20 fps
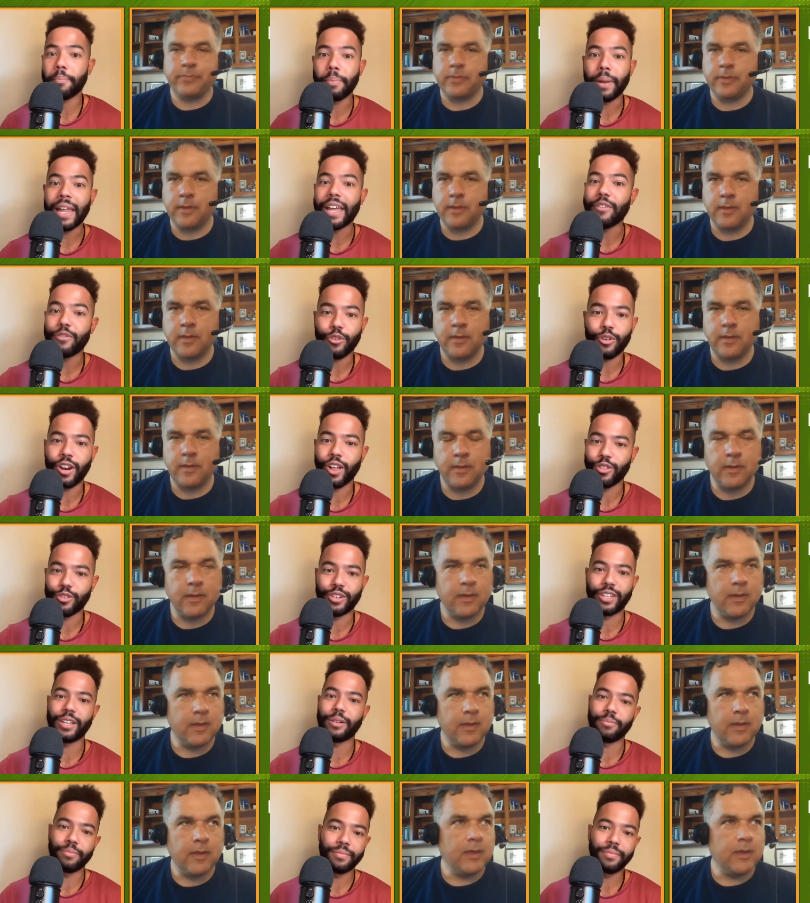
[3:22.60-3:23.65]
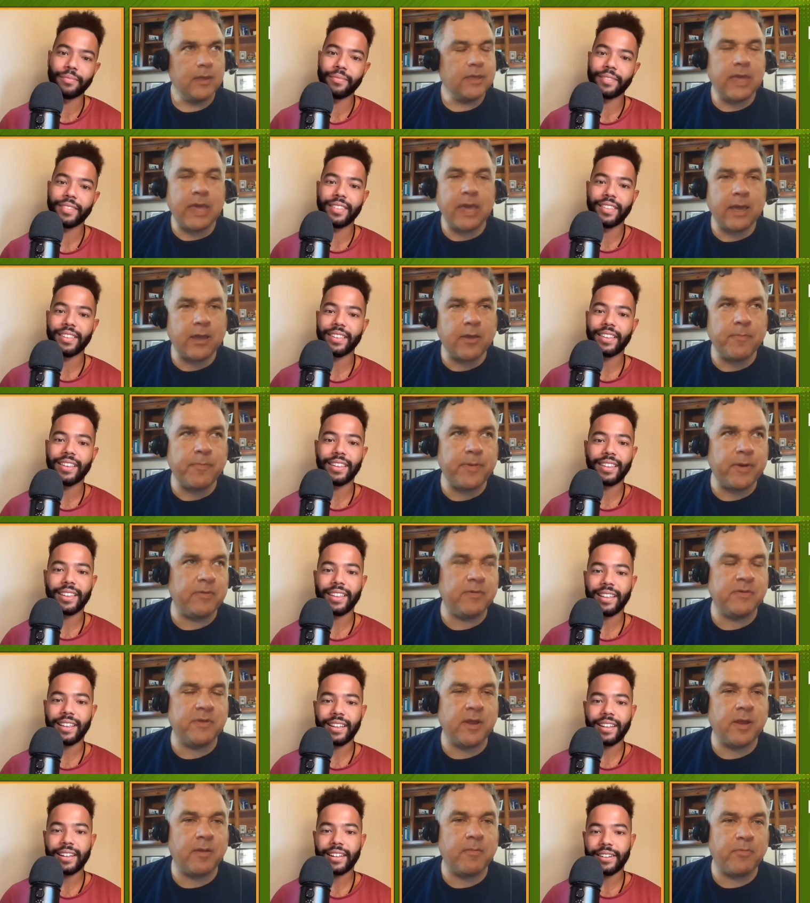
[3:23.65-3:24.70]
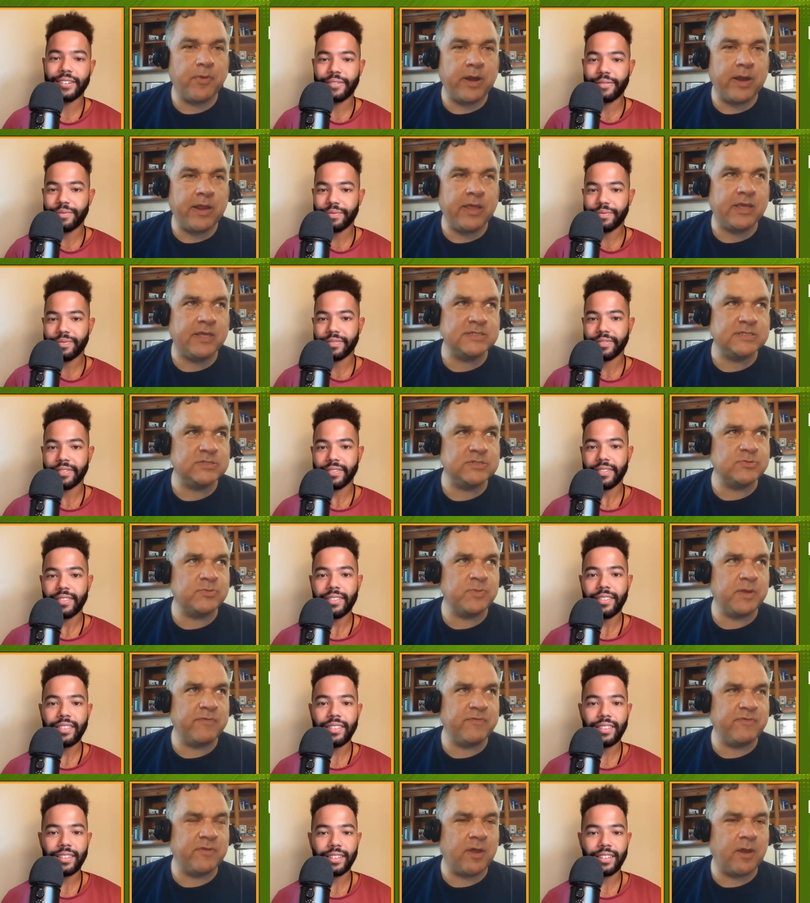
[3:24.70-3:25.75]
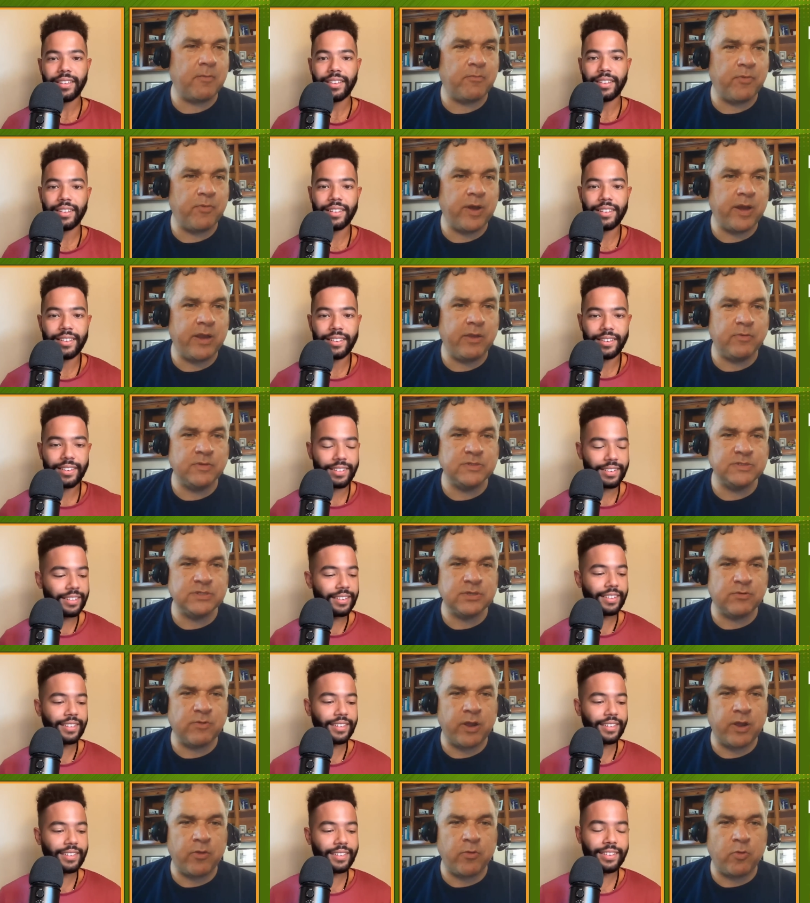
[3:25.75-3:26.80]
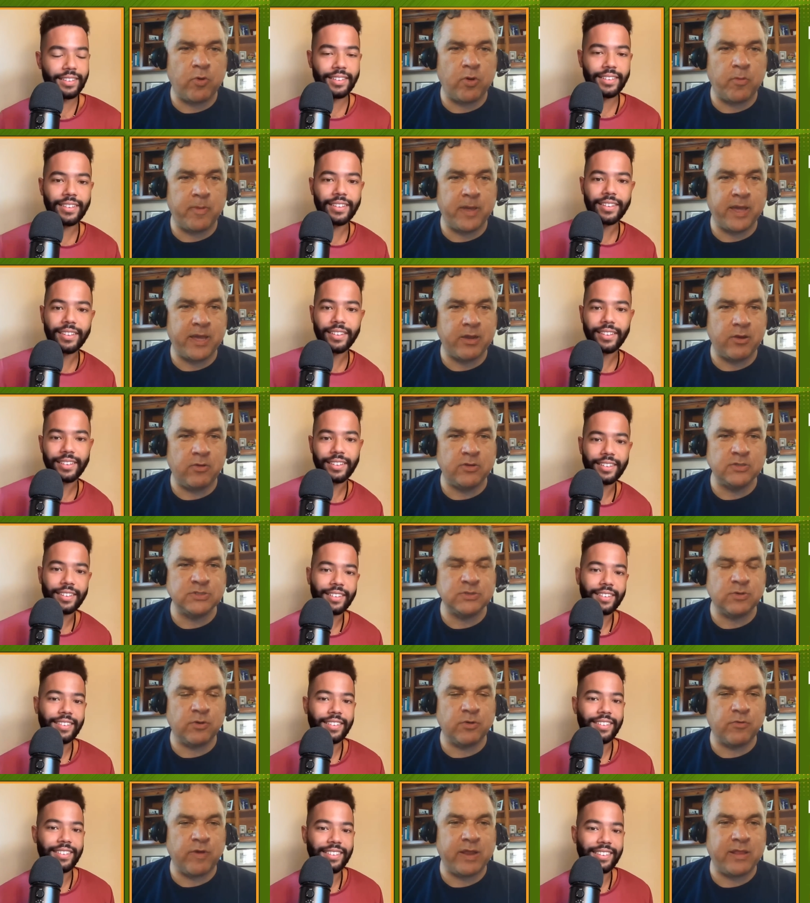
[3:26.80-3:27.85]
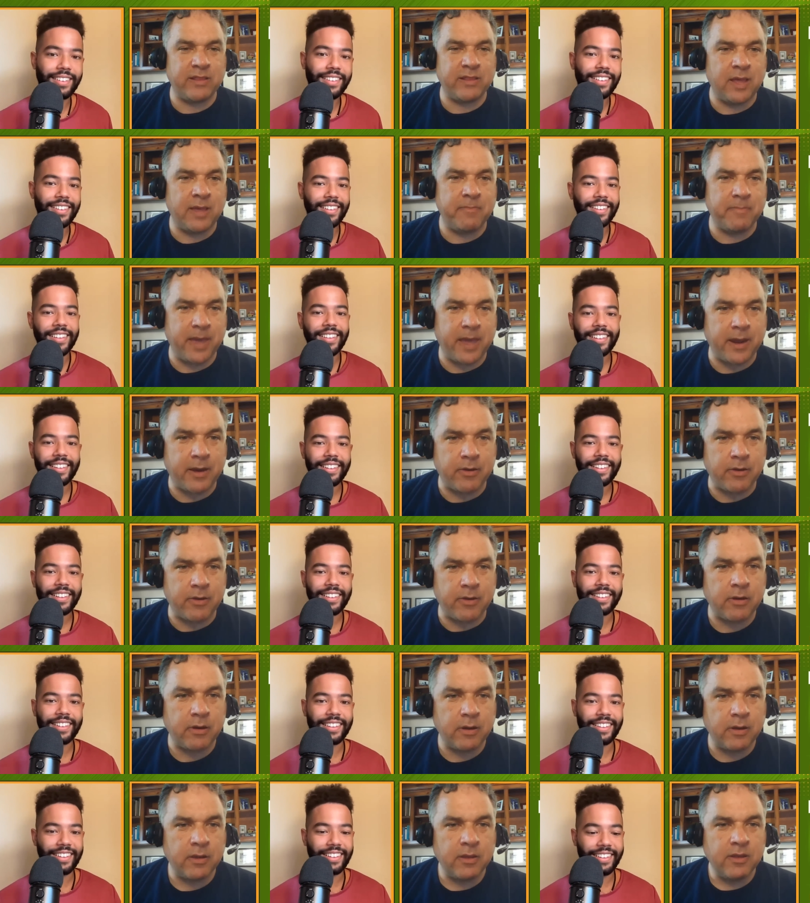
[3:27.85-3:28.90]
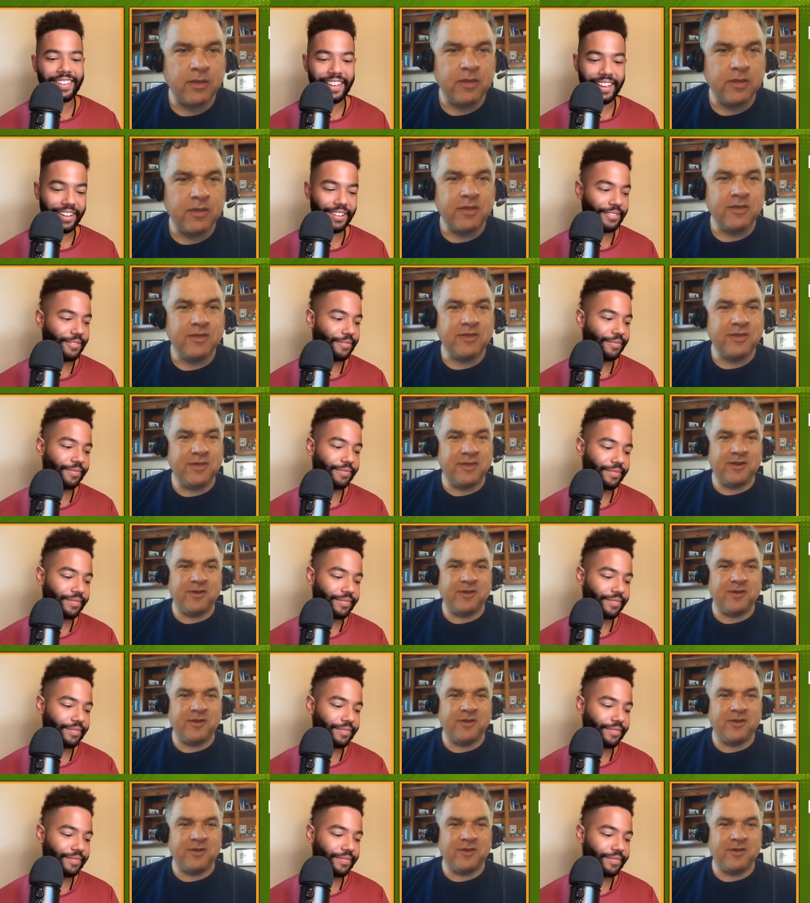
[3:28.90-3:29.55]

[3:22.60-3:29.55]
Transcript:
Speaker 1: play for another team?
Speaker 2: You can't compare him to Tom Brady because this would be if Tom Brady was a great quarterback and also a great linebacker. Yeah. You